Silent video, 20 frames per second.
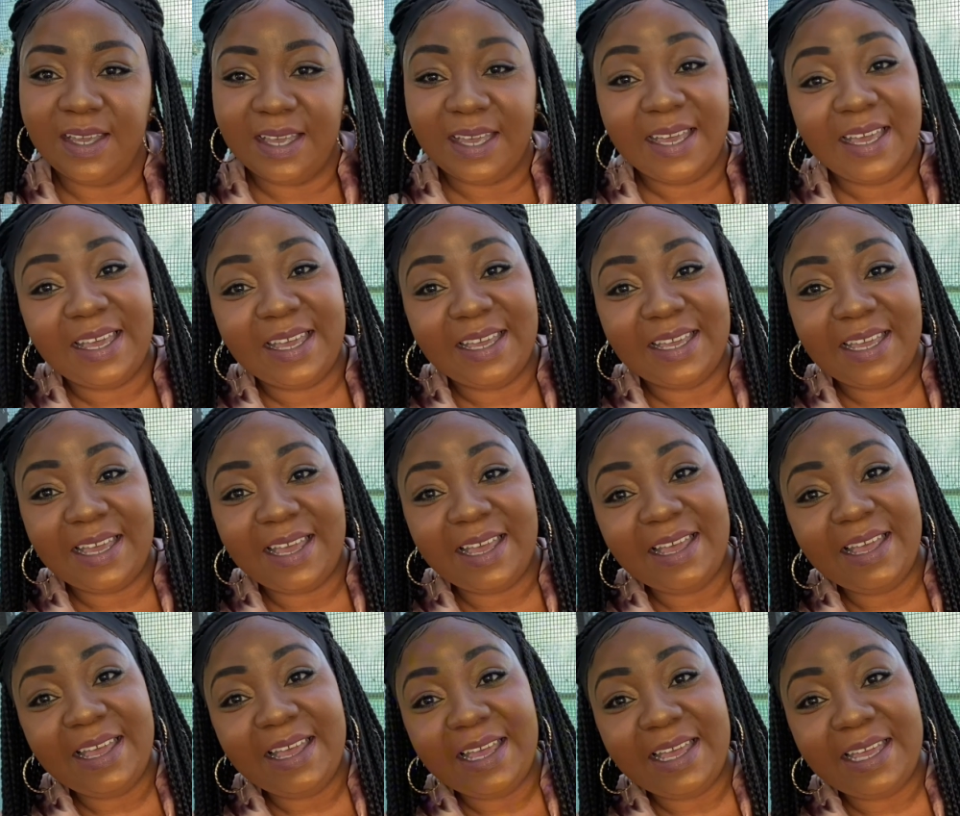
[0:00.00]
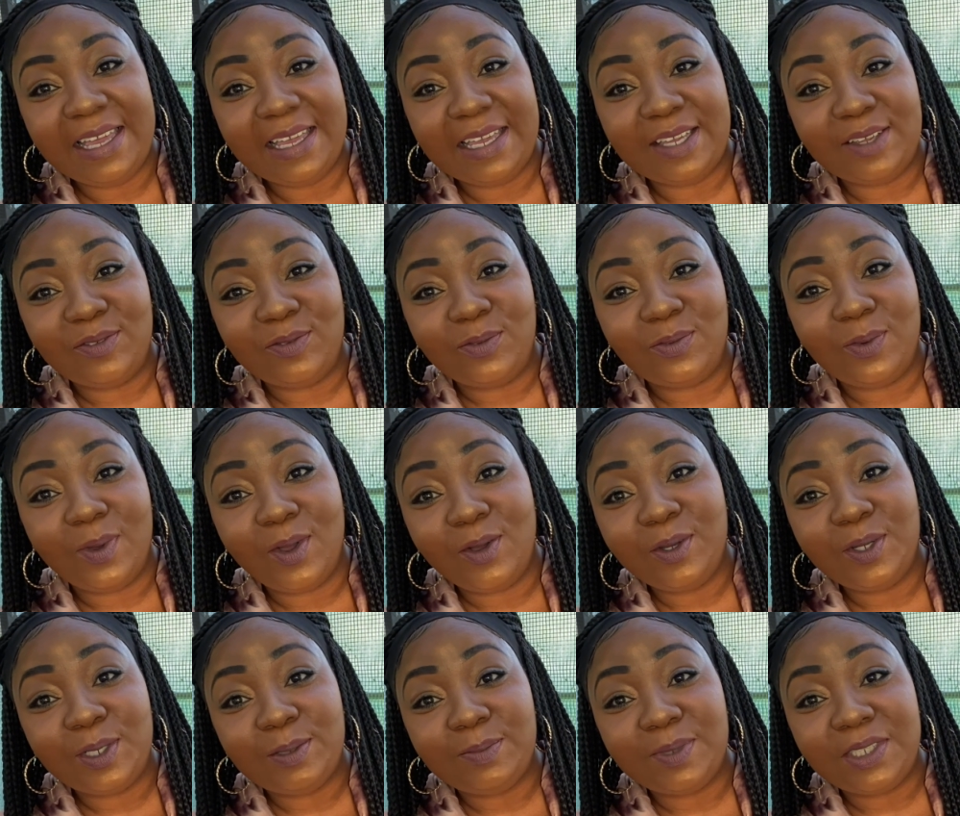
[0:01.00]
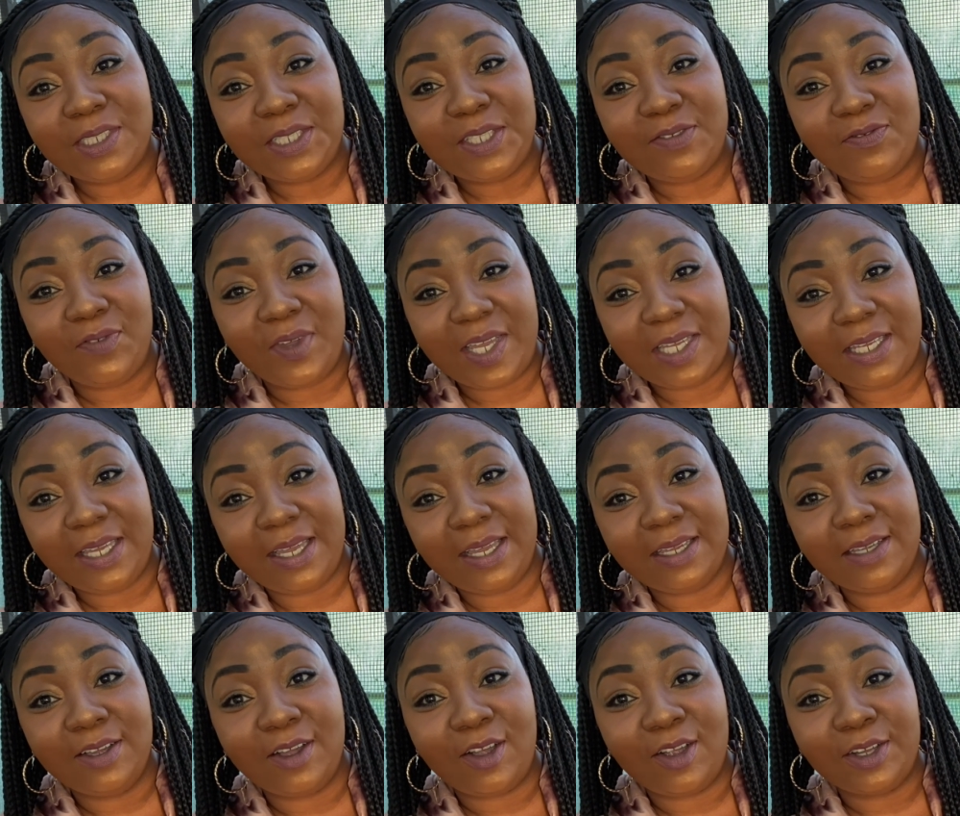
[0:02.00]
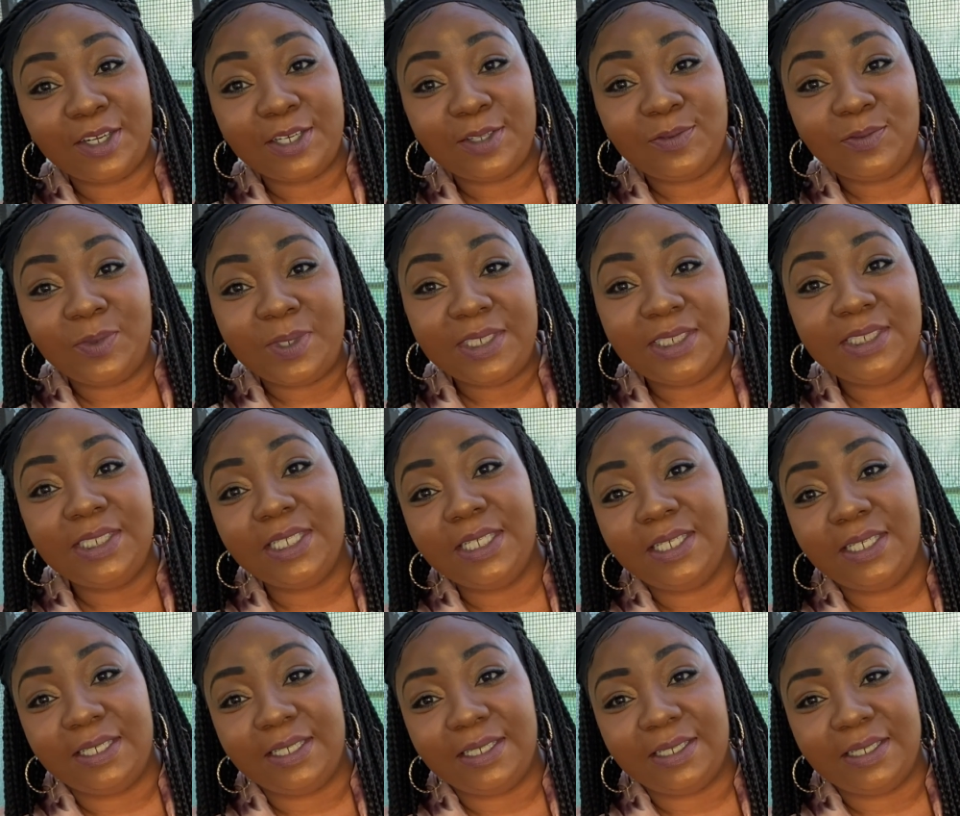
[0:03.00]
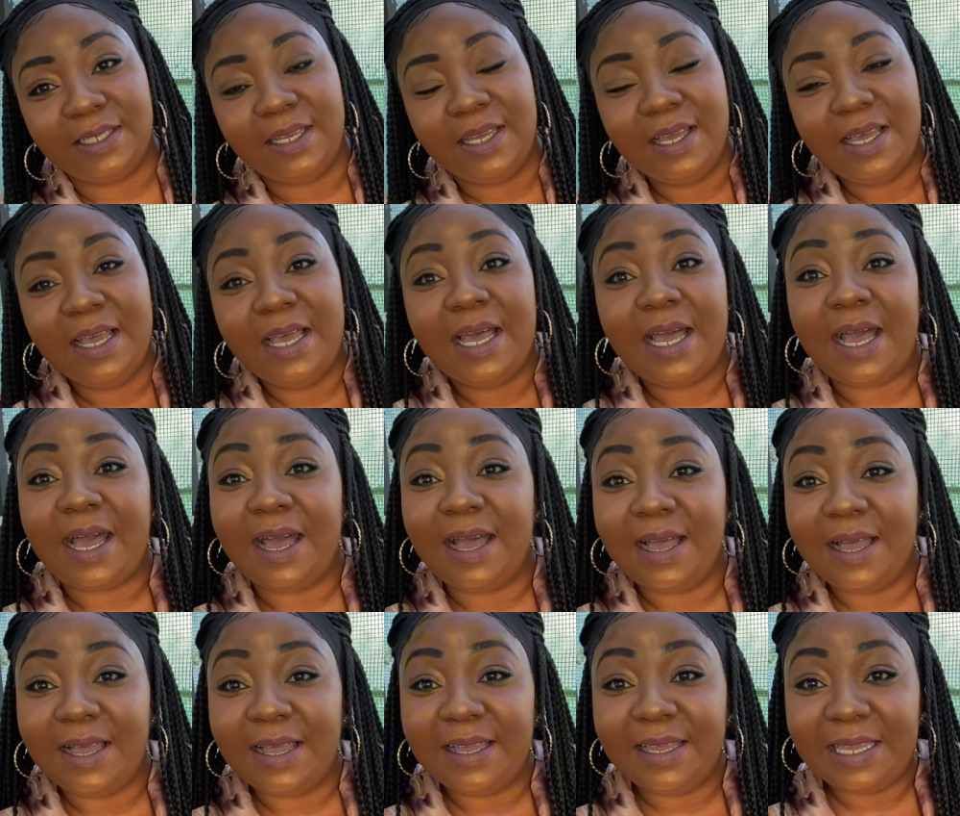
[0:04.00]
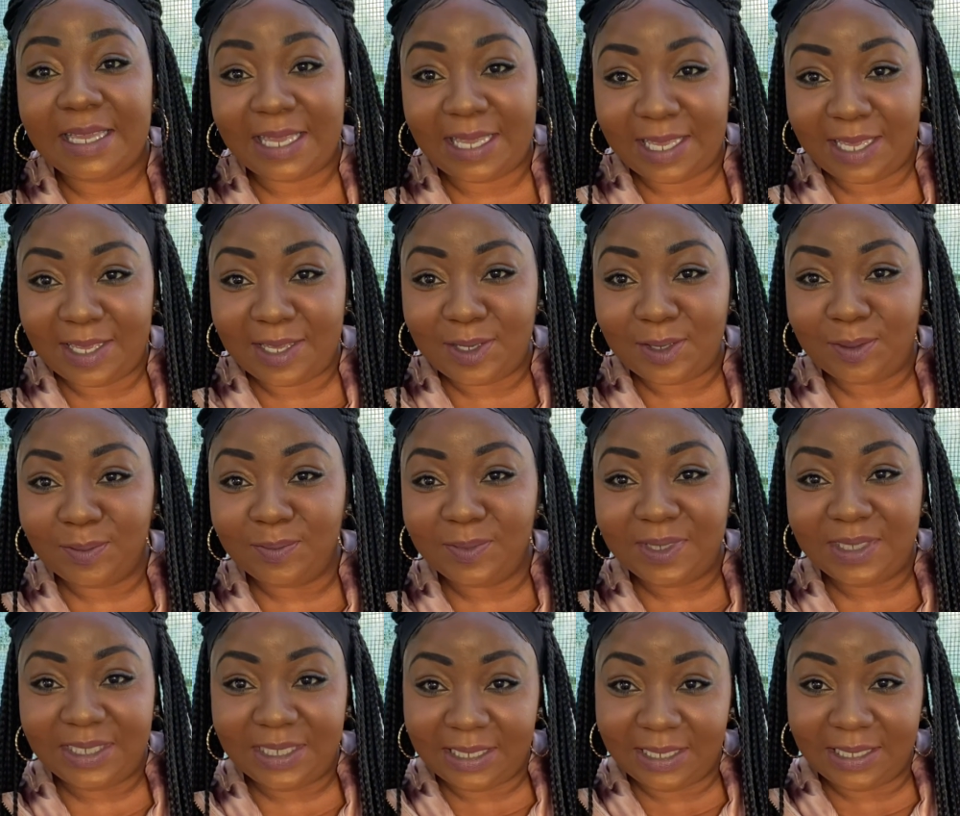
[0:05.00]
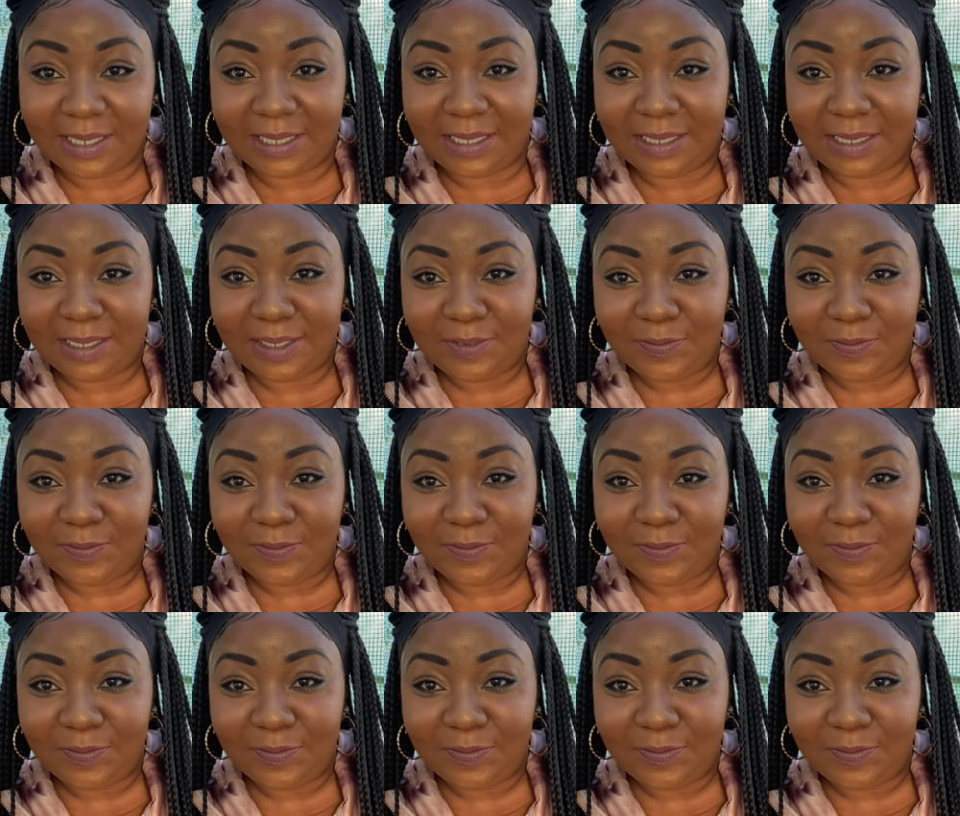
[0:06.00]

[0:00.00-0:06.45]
Hey, welcome to the Vacay Garden with D. I am D.